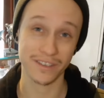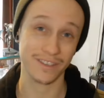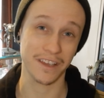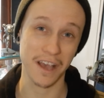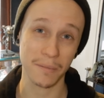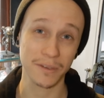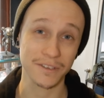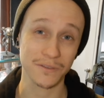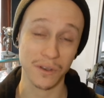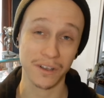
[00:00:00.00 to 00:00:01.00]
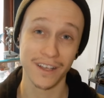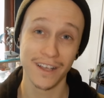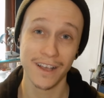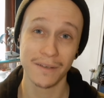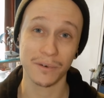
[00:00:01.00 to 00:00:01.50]
else in the comments as well.
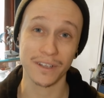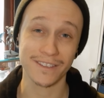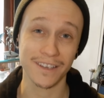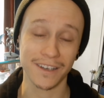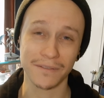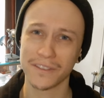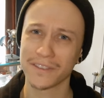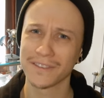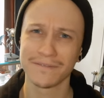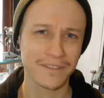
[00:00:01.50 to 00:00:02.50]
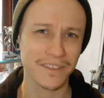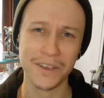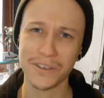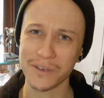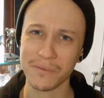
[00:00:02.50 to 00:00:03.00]
But uh,
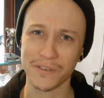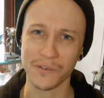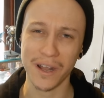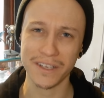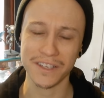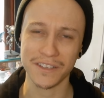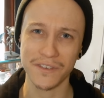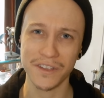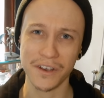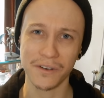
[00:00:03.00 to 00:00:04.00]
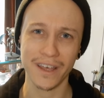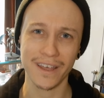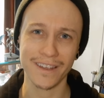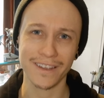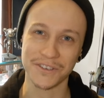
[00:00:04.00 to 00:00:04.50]
thank you so much for watching this video,
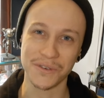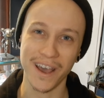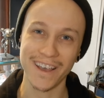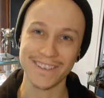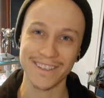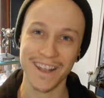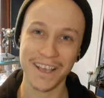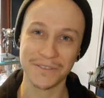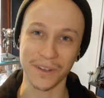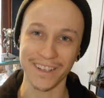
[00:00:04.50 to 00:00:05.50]
and I'll see you guys in the next